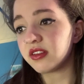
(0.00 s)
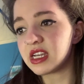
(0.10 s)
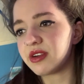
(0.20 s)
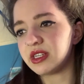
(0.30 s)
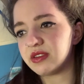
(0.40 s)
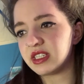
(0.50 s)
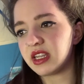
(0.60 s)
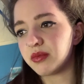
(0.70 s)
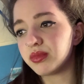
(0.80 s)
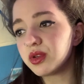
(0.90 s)
Tarios
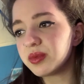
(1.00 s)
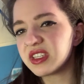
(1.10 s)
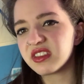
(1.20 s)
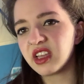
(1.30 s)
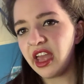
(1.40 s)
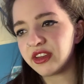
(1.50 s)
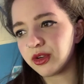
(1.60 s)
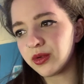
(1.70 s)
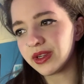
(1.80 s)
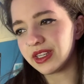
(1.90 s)
had a bulbous and
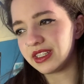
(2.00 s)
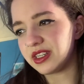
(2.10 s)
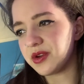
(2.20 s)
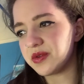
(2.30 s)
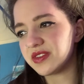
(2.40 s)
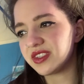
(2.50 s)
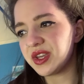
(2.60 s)
crooked nose.